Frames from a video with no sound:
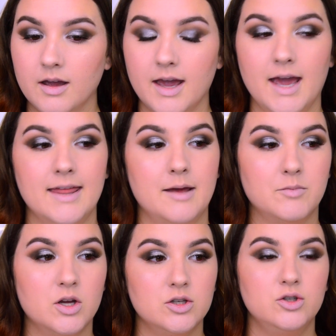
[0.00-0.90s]
And
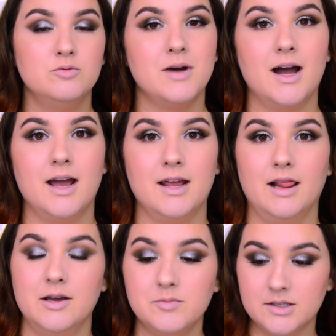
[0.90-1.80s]
I'm gonna do my
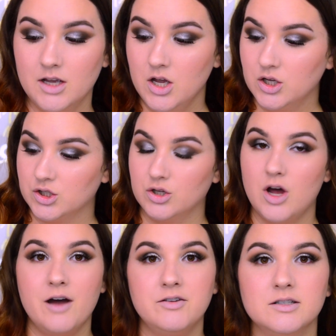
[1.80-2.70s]
lips. So
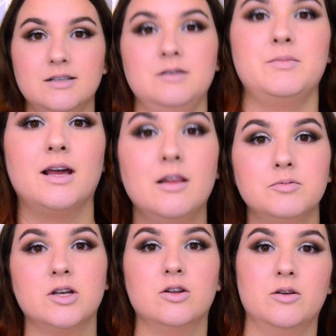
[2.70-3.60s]
obviously my
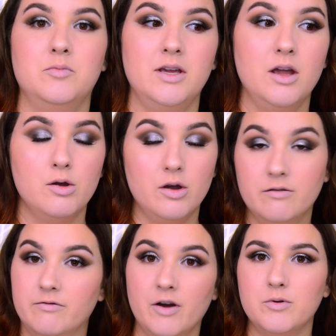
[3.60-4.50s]
lips gonna be
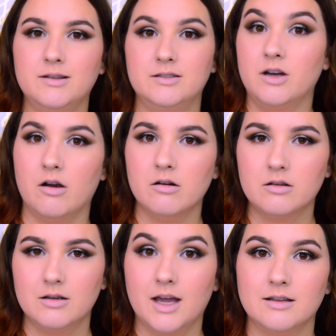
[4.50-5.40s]
very
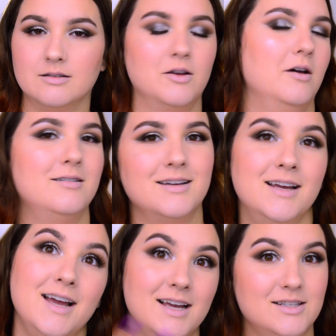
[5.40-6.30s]
dark and
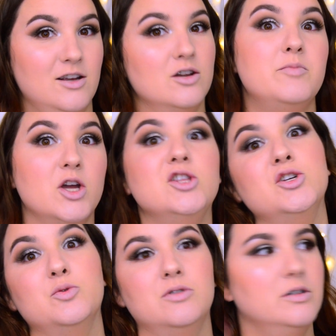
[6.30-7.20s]
it's gonna be a
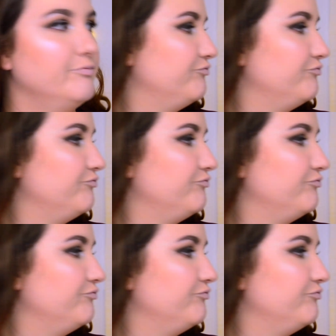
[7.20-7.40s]
nude.